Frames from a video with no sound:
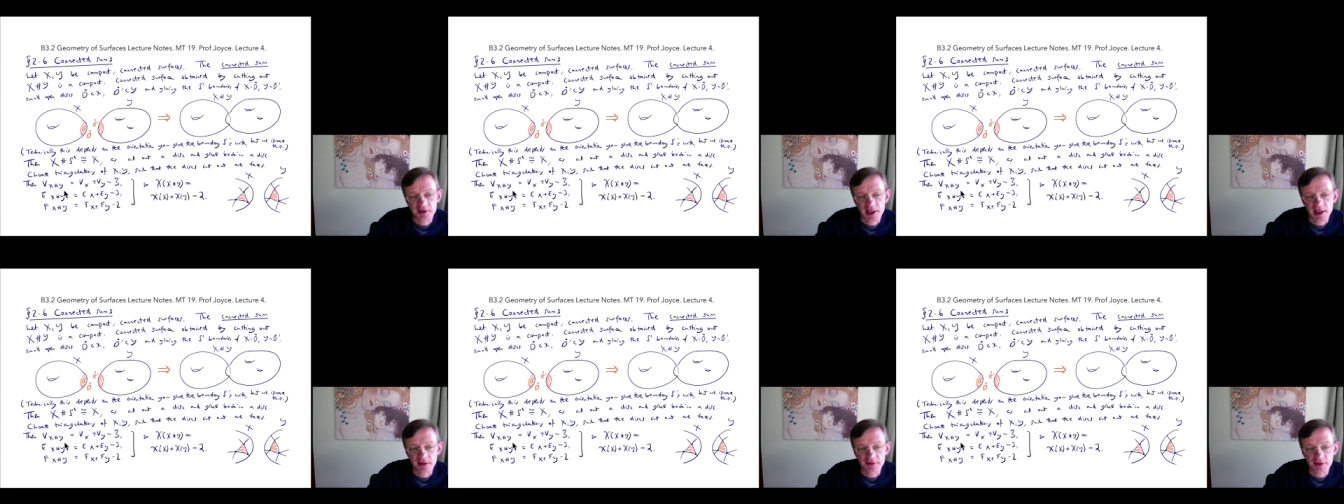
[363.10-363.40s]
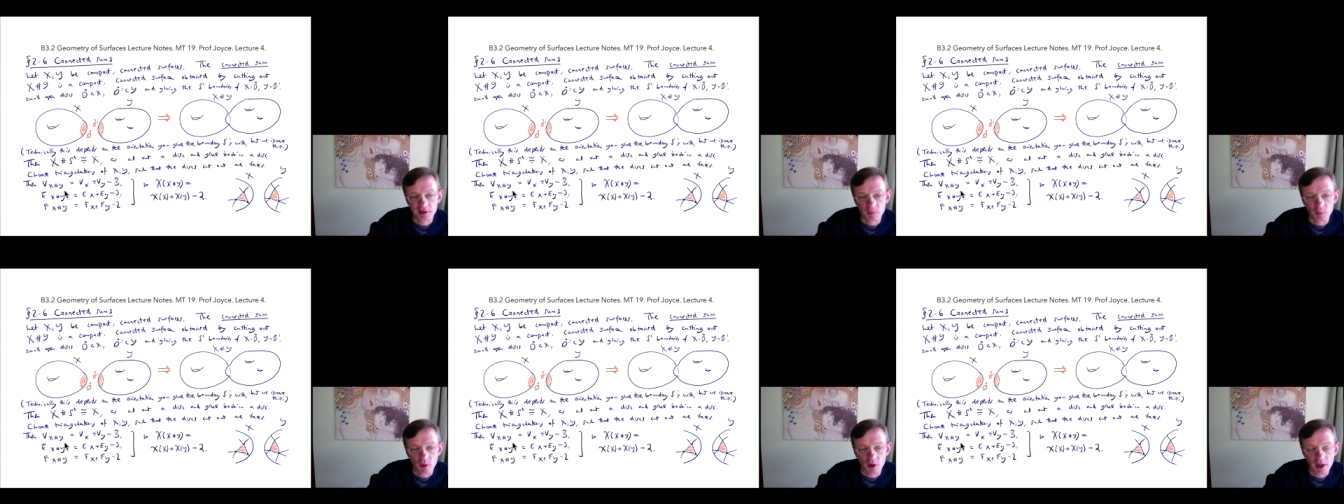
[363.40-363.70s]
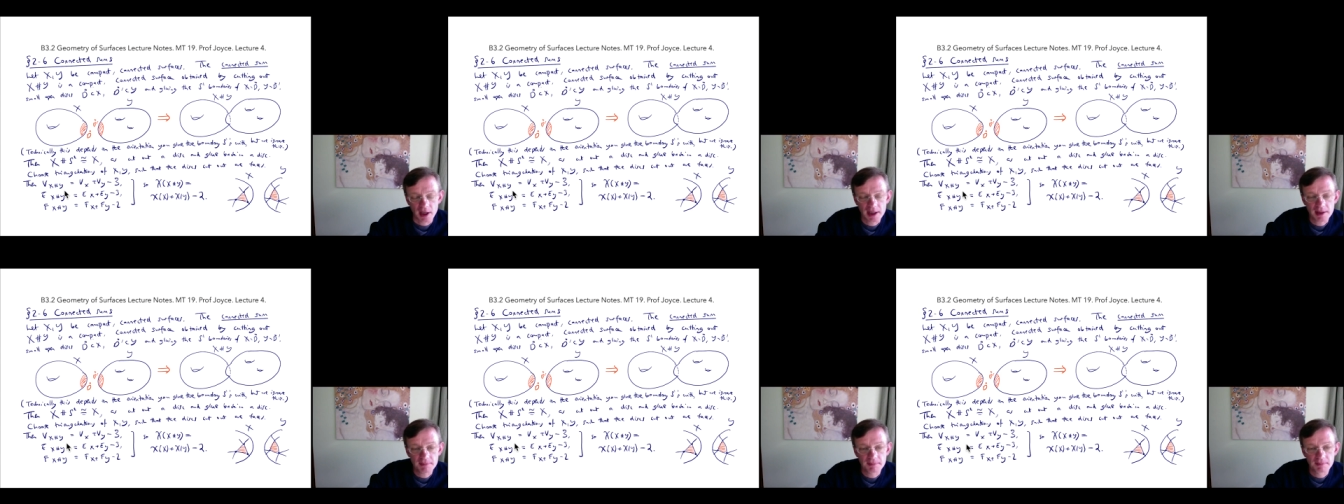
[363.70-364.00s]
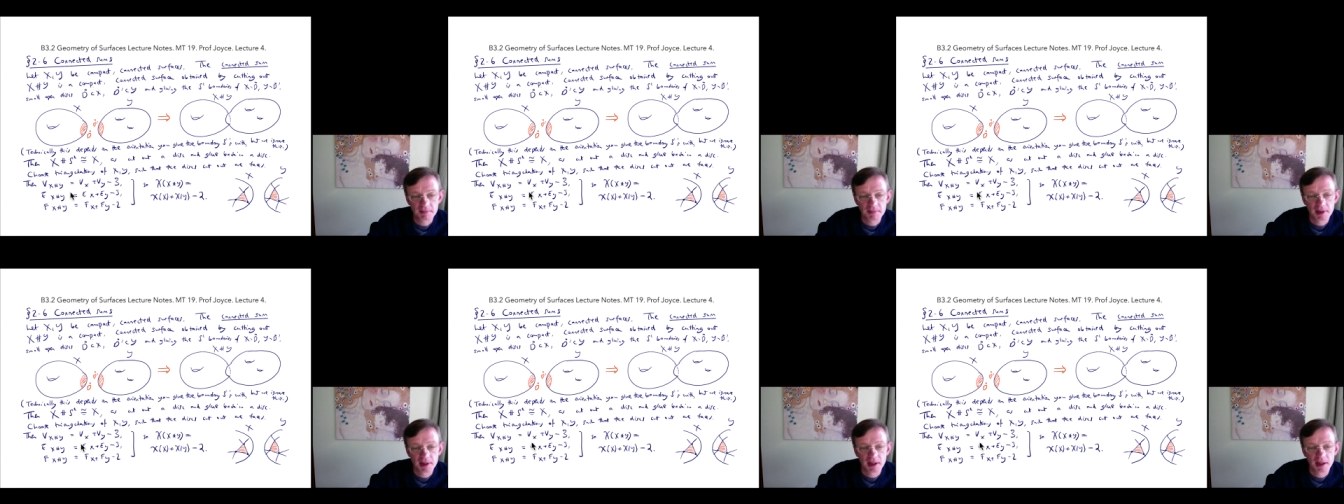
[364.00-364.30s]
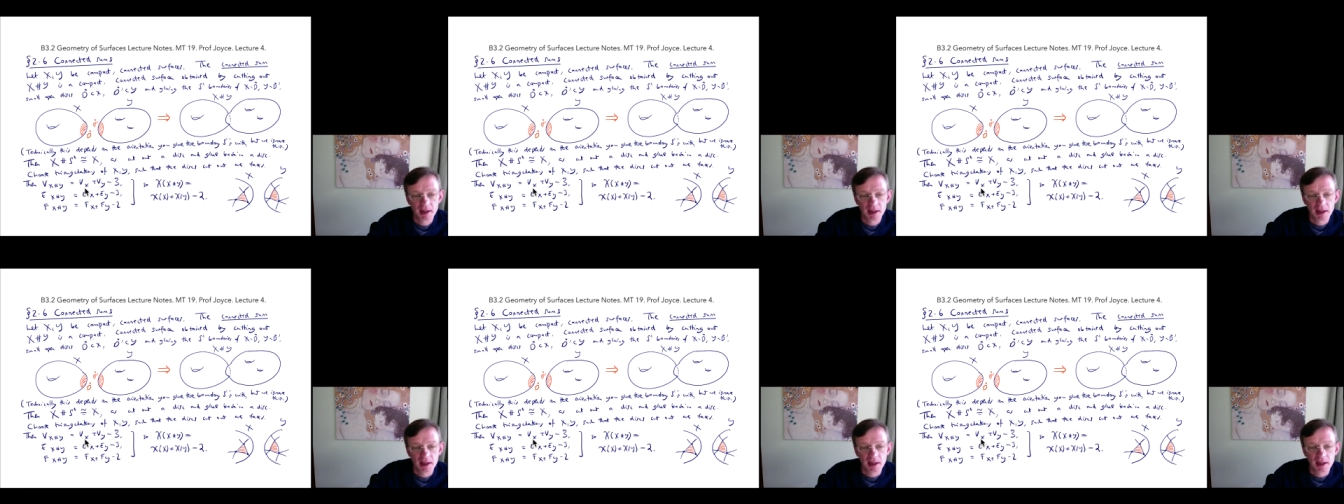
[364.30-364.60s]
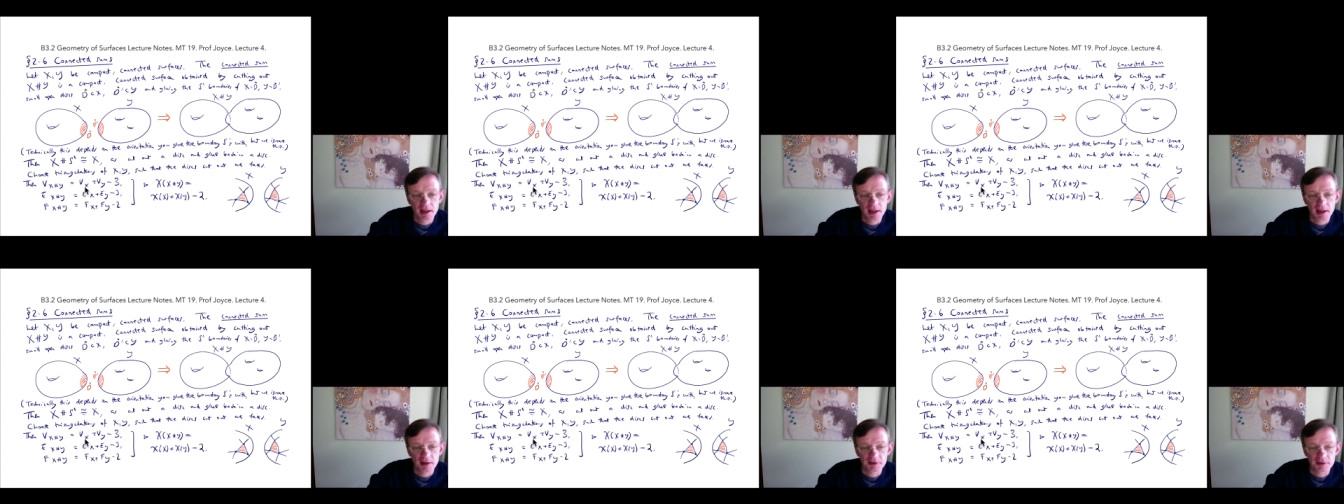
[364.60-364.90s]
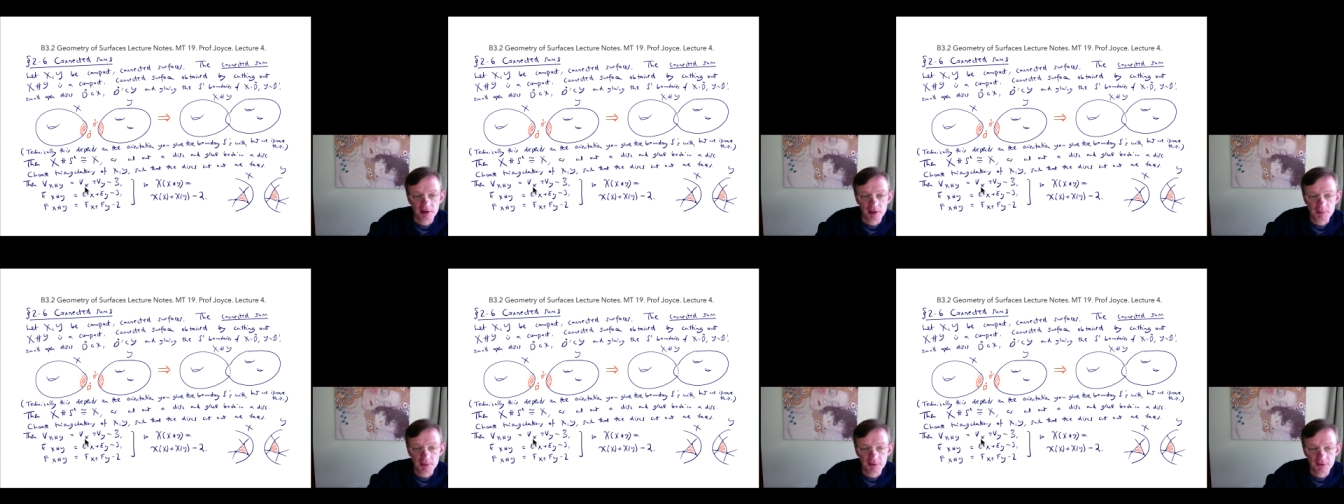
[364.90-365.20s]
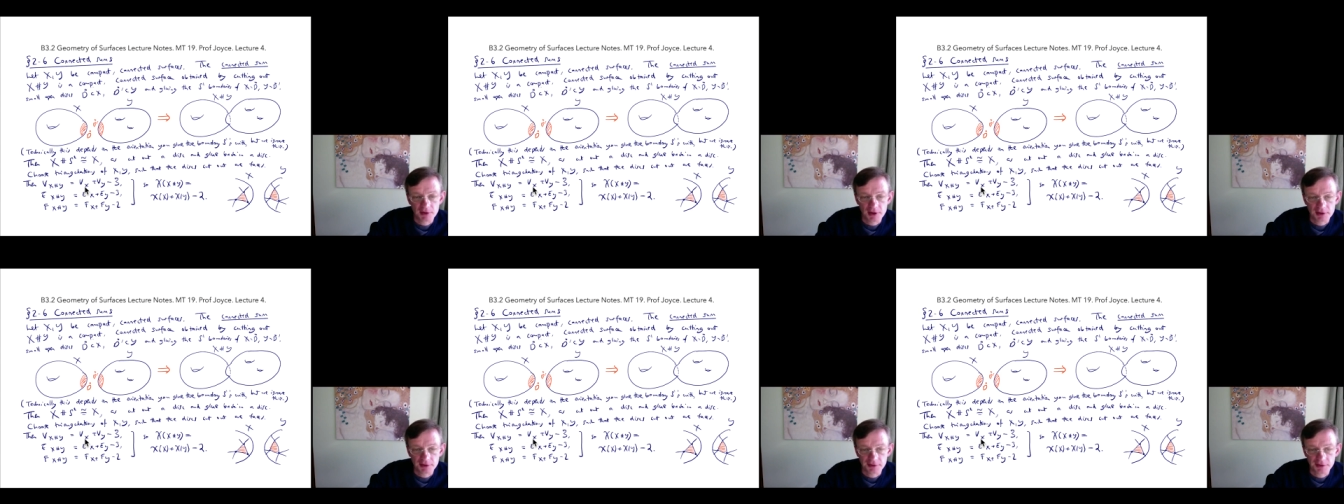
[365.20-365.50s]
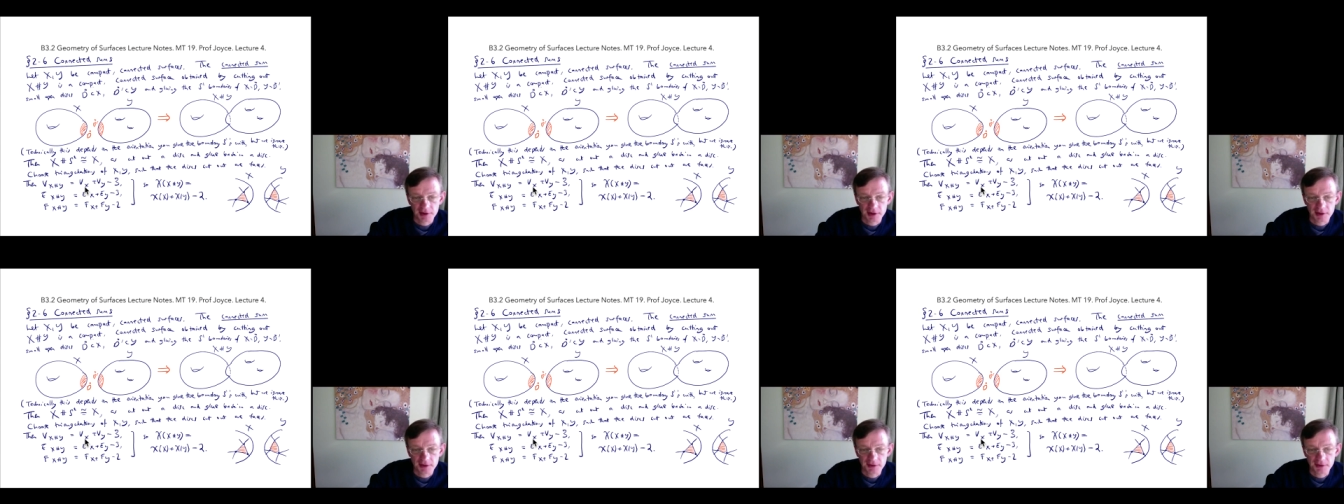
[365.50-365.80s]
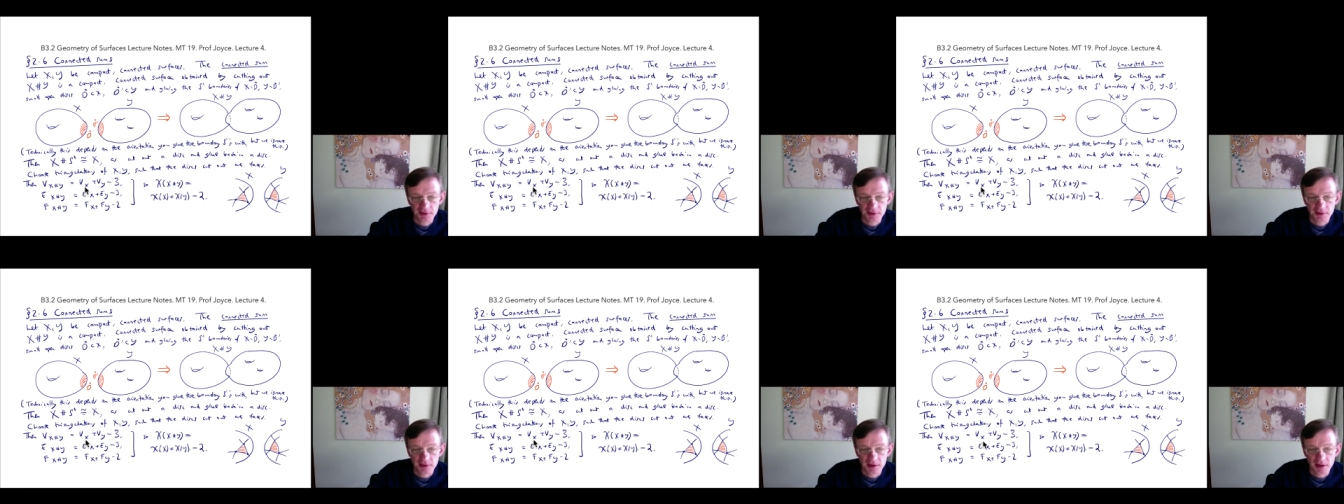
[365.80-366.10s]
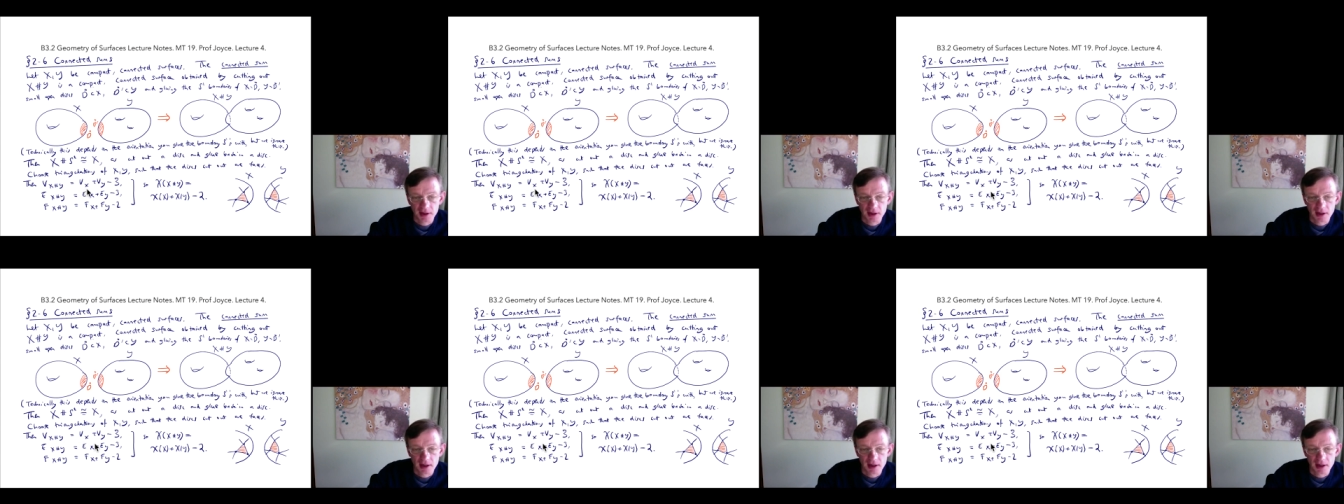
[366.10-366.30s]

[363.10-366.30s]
connect sum Y is the number of vertices